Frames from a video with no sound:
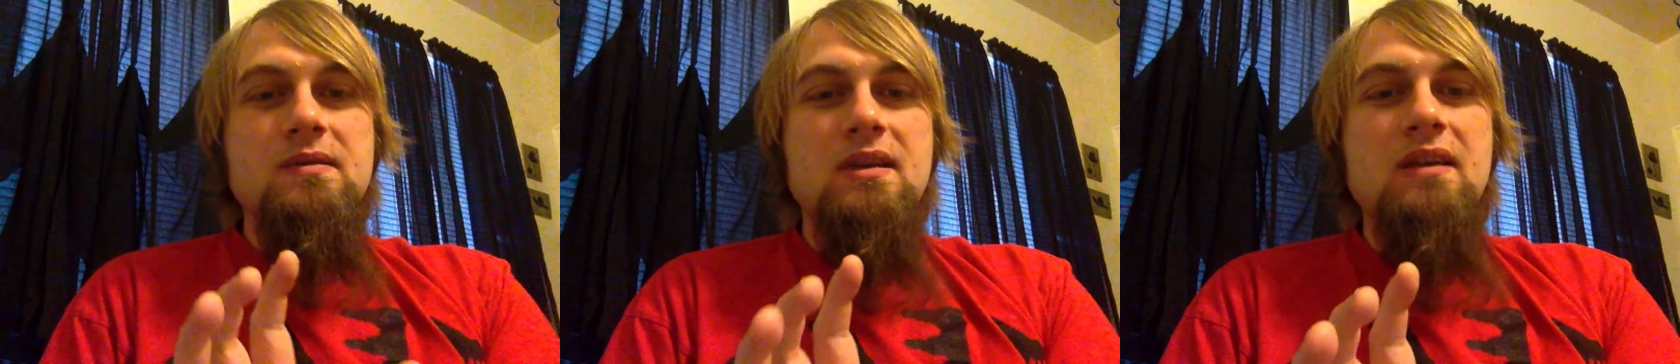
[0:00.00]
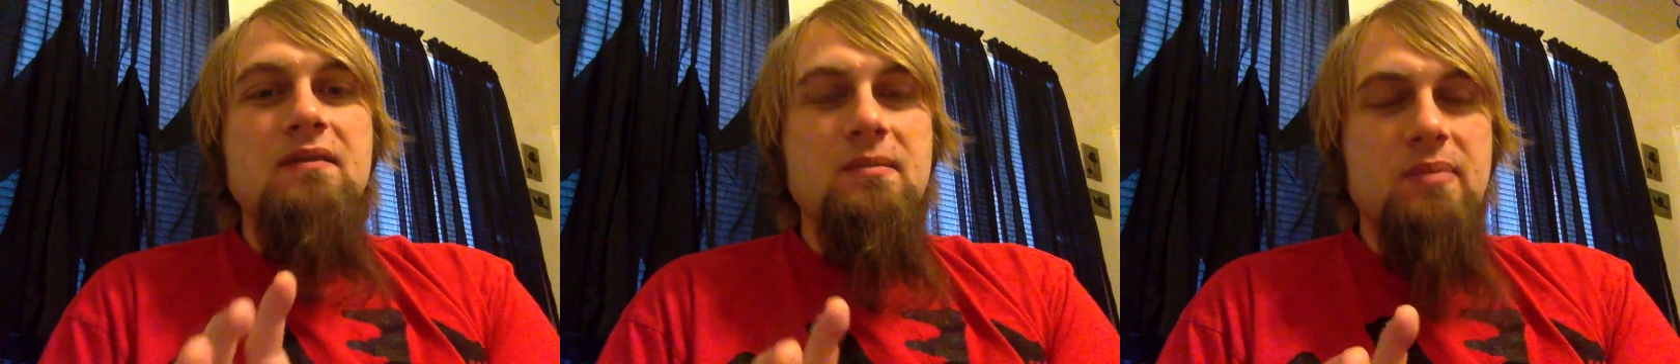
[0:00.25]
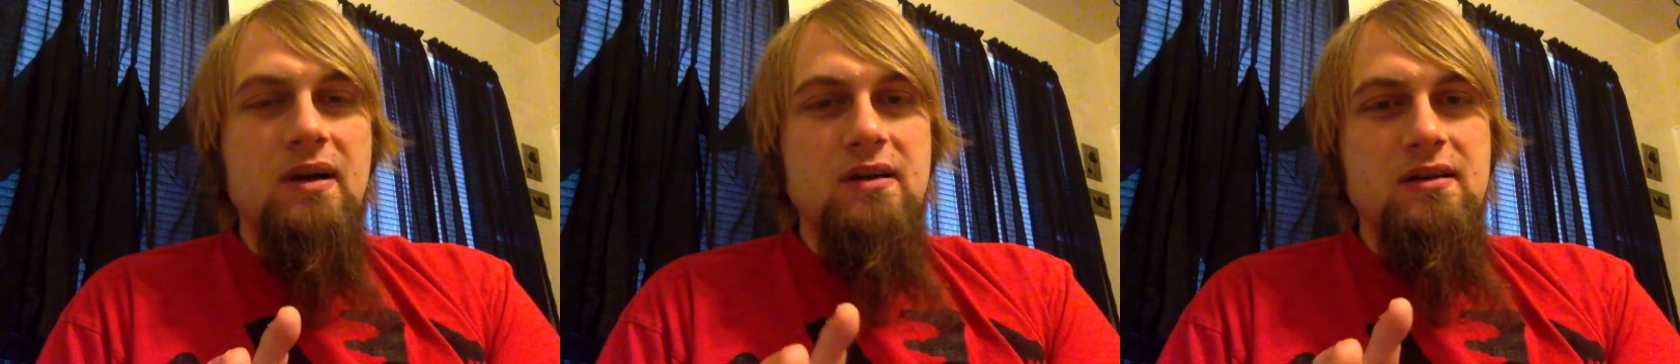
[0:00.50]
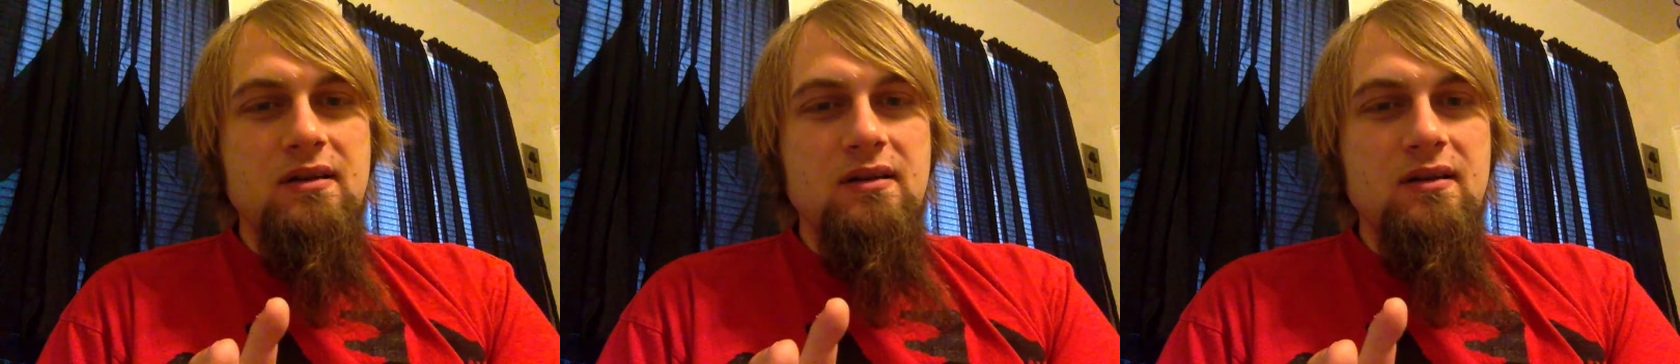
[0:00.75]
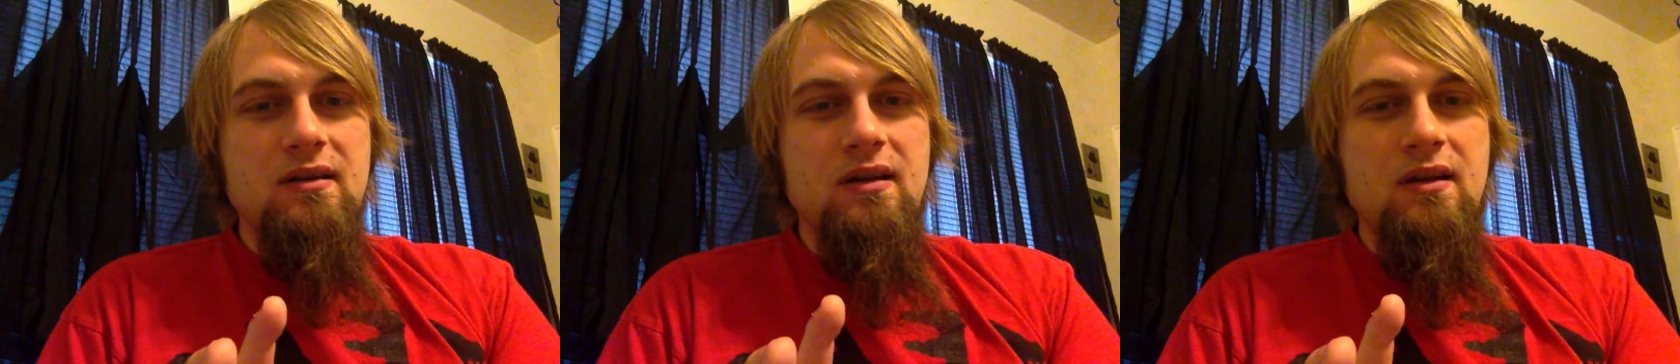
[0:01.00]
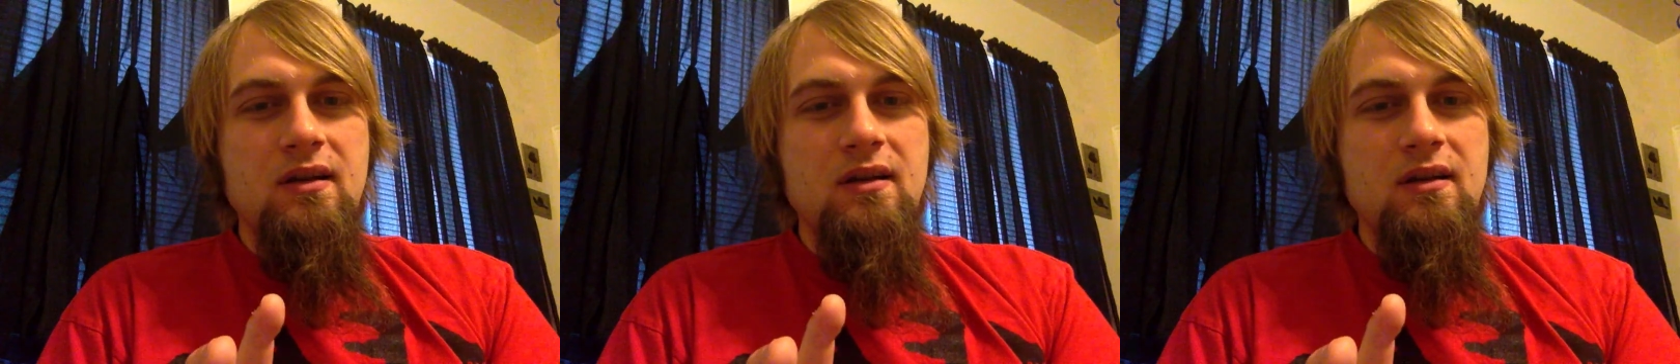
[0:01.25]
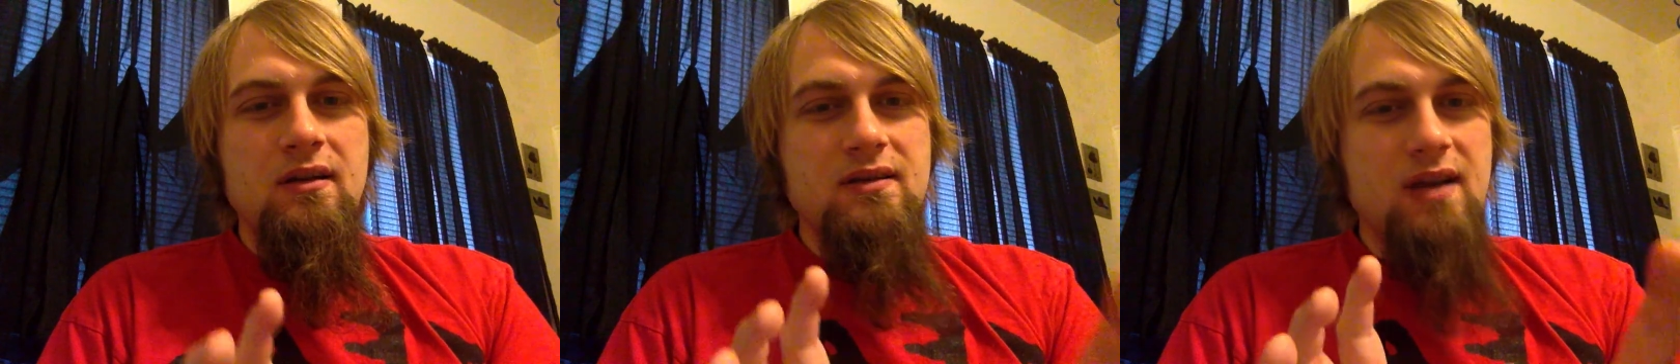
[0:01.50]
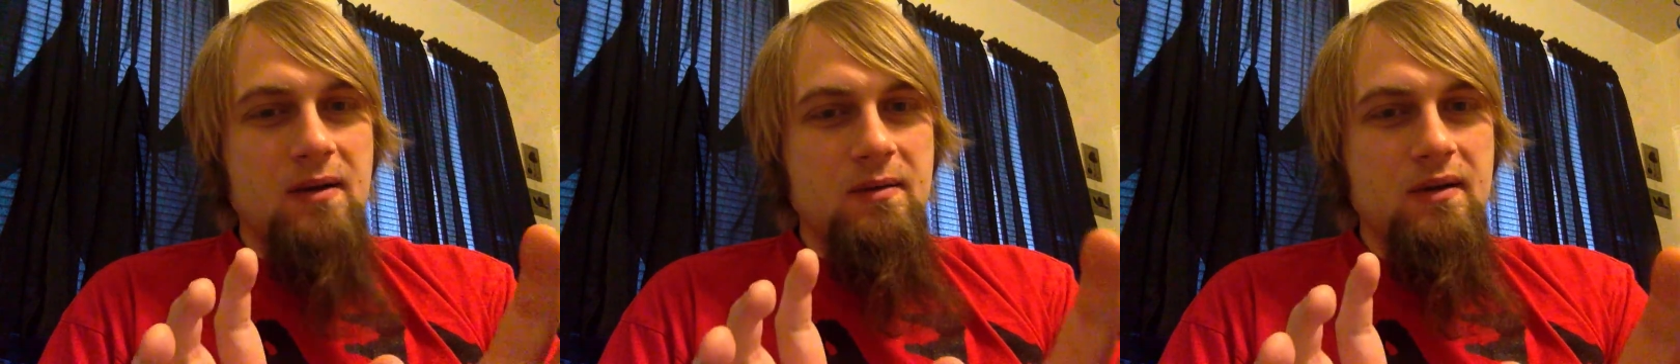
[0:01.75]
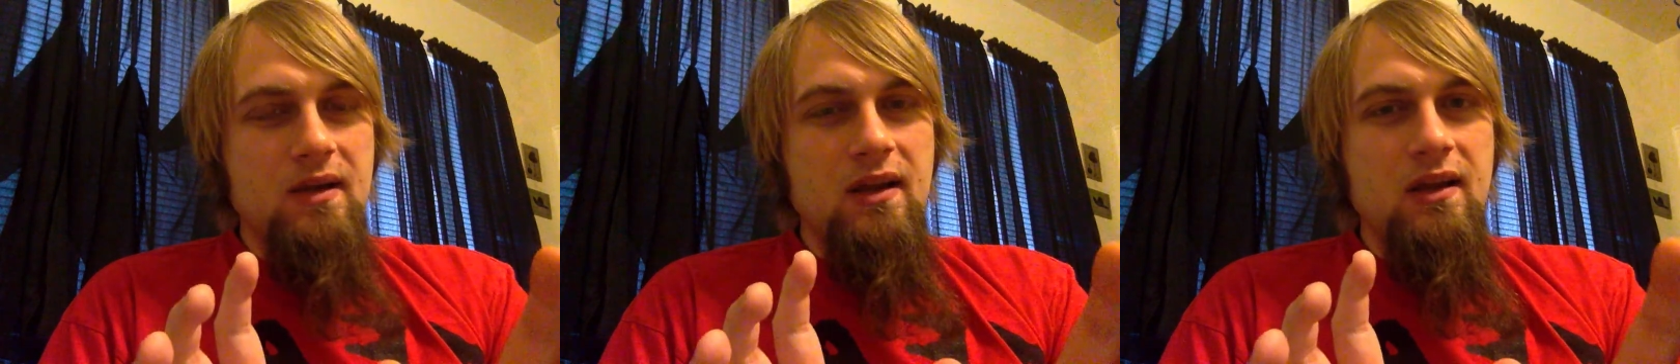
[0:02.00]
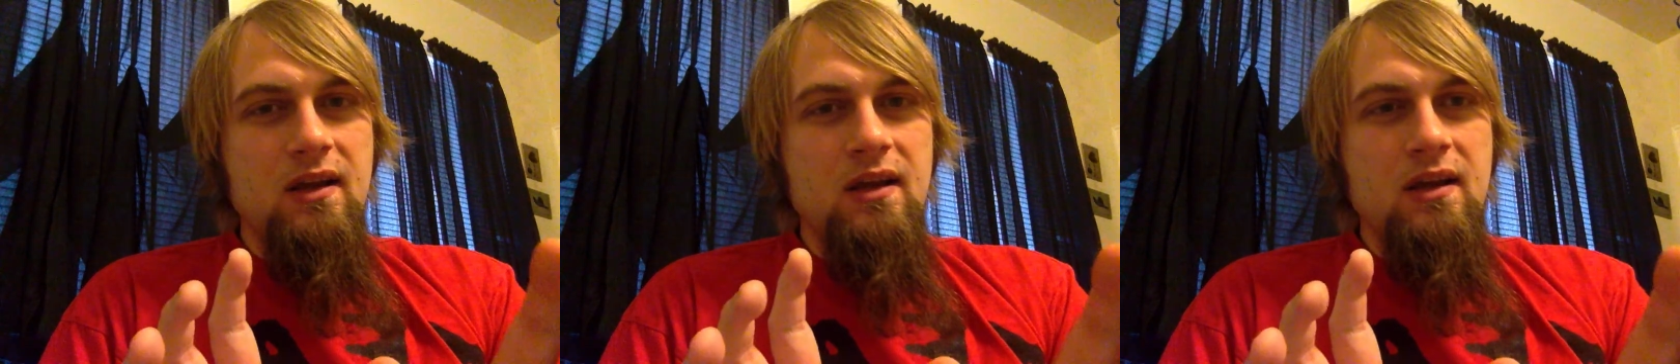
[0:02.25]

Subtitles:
see of the person. It's not really